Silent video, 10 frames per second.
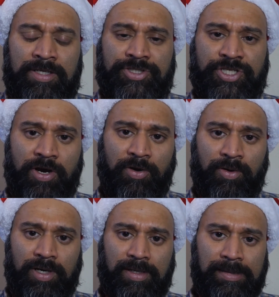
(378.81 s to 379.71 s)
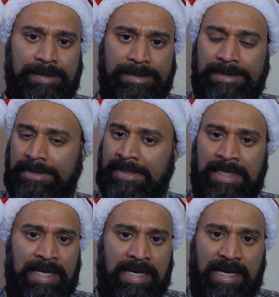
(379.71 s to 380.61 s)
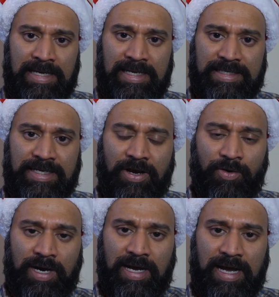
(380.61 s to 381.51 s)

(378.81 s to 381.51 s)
So, you know,